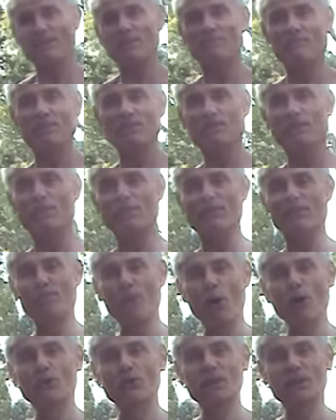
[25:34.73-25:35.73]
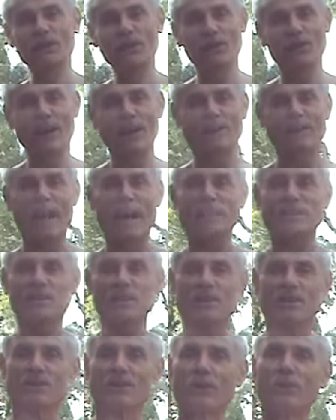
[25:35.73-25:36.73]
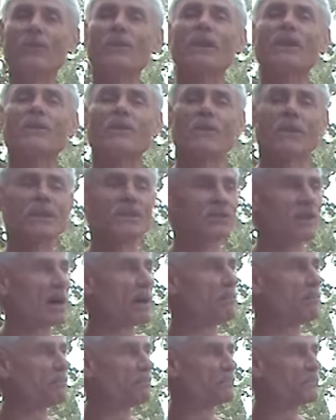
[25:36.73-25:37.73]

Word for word: to put something frozen in there like that to, to thicken things up.